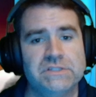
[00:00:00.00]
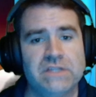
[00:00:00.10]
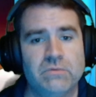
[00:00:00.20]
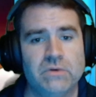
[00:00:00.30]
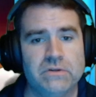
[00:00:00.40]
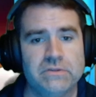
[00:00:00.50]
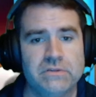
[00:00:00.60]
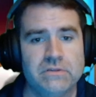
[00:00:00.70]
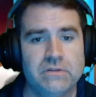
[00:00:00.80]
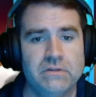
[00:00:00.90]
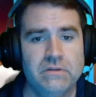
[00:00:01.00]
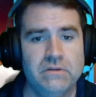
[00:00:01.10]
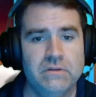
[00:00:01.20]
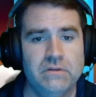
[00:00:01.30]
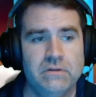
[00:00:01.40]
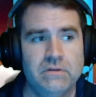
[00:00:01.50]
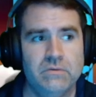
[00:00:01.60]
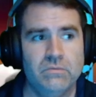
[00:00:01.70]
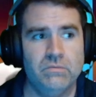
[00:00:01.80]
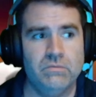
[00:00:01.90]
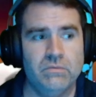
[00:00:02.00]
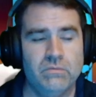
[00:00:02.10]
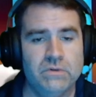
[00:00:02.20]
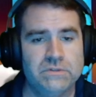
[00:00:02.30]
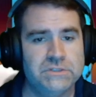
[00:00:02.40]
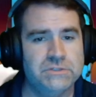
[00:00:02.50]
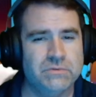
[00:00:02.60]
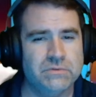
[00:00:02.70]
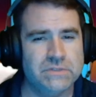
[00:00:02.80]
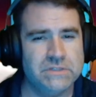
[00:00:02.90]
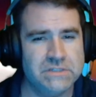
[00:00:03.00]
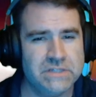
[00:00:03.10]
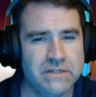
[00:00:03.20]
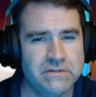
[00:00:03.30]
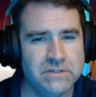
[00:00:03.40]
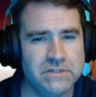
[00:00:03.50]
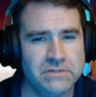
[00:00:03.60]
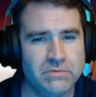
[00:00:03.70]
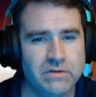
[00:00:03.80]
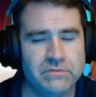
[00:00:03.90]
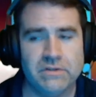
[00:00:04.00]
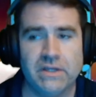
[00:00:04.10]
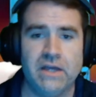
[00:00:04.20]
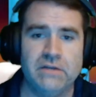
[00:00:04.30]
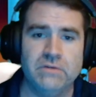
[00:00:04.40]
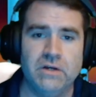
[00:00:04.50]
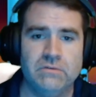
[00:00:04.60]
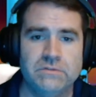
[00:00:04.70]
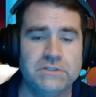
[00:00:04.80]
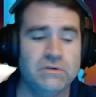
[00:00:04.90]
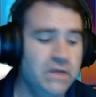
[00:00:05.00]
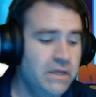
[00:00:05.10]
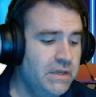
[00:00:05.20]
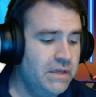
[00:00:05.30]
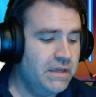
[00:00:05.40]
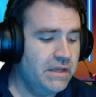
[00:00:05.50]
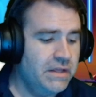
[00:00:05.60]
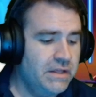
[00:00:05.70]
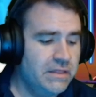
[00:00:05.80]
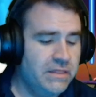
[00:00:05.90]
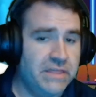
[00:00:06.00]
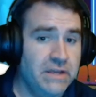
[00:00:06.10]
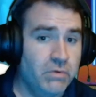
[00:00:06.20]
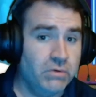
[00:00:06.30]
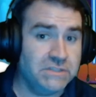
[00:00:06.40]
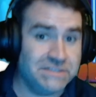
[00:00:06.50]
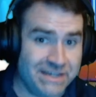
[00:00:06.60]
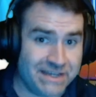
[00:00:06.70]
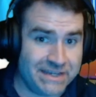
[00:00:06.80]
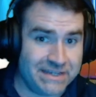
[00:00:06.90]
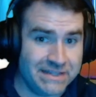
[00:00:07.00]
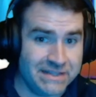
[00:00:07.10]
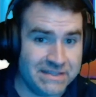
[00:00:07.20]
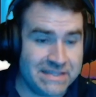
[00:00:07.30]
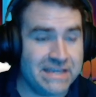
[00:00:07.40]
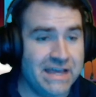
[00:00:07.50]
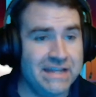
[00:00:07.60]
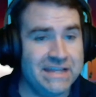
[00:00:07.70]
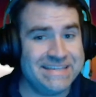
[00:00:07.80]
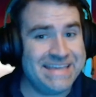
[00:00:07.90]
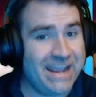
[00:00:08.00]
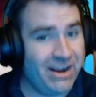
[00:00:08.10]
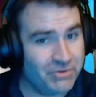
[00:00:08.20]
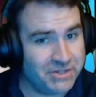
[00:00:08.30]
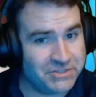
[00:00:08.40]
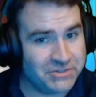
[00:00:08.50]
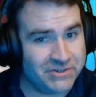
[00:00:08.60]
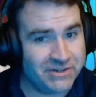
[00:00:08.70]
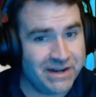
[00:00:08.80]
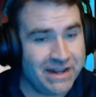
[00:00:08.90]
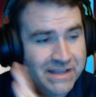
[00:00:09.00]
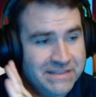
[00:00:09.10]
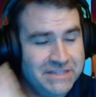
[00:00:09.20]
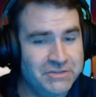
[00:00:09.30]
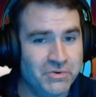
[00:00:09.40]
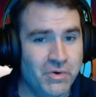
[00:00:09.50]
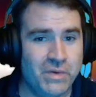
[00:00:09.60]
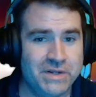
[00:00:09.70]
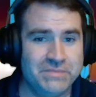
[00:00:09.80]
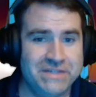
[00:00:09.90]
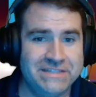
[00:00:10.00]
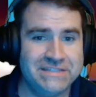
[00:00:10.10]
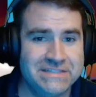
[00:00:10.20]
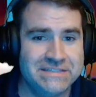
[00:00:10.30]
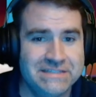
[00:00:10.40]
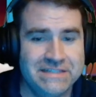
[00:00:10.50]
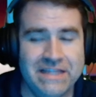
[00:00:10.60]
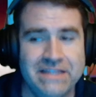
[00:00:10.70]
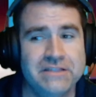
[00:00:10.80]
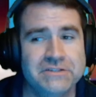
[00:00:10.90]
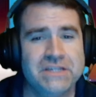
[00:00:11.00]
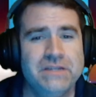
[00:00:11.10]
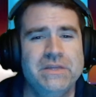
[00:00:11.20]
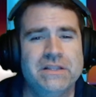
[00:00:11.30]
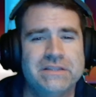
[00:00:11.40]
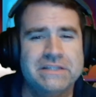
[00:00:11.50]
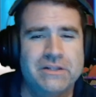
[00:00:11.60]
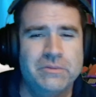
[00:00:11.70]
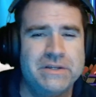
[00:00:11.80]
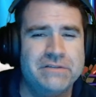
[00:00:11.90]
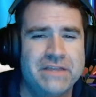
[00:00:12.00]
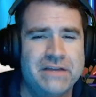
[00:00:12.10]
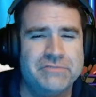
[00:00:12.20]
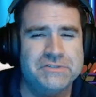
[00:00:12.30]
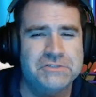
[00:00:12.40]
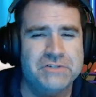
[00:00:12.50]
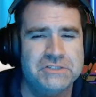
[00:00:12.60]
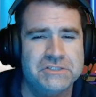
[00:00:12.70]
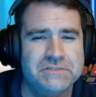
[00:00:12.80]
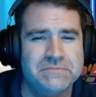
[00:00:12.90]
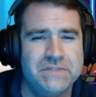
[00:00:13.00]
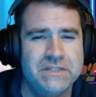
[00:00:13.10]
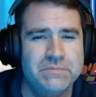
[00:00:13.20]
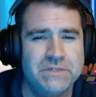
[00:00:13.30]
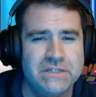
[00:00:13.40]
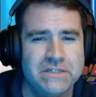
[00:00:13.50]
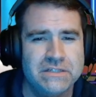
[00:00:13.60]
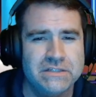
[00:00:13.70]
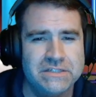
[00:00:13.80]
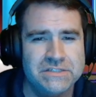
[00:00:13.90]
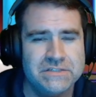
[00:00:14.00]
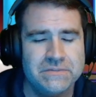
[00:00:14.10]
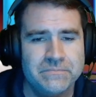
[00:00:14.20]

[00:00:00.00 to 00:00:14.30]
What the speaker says: that worth? Well, did you roll the D10 or the D12? They're like, I don't know. So they rolled a die, they got a character, and they don't know what it means. There's going to be a little bit of that frustration in the beginning, at least.